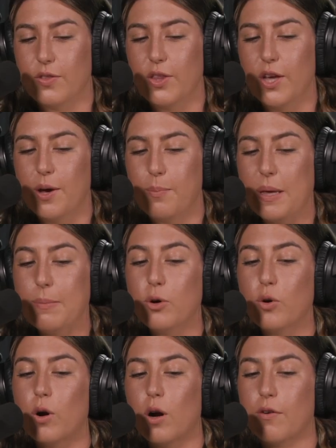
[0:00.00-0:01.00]
the people
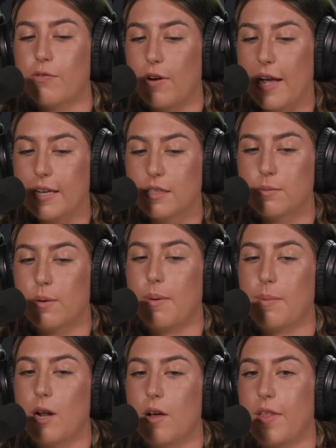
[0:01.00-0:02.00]
who are friends, but
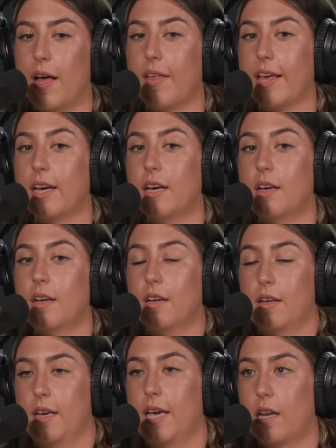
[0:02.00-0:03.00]
maybe not that like
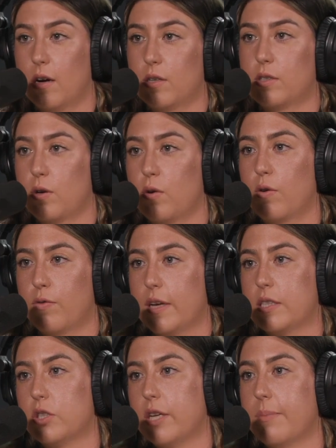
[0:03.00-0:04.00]
inner circle
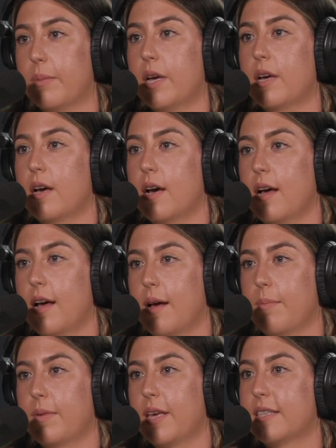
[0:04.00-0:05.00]
friendship,
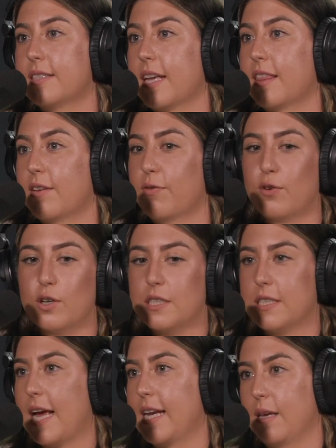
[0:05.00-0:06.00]
gets like the
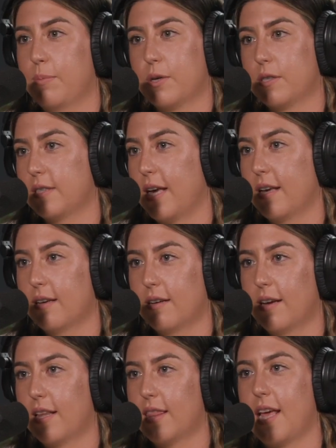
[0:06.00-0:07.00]
first 90%.
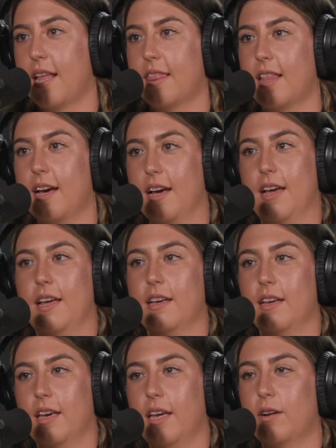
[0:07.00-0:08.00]
Mm-hmm. And then the
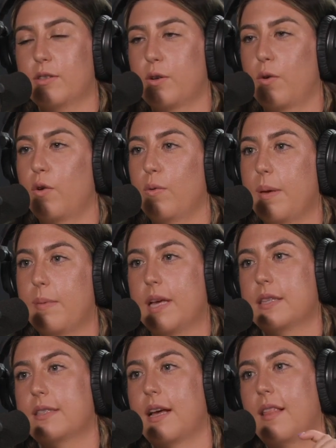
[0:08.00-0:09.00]
inner circle maybe
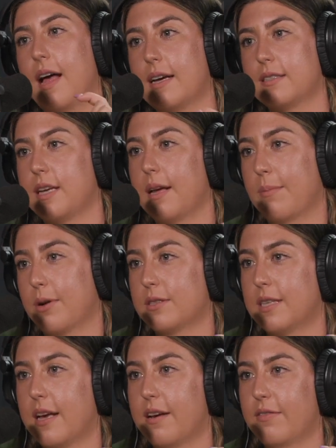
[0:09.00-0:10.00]
gets that last
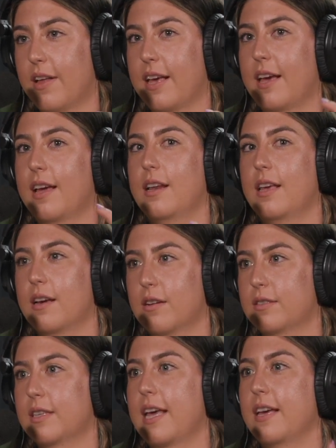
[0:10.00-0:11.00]
10% of like, and
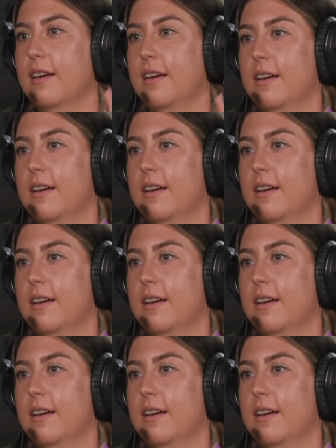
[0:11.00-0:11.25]
here's like,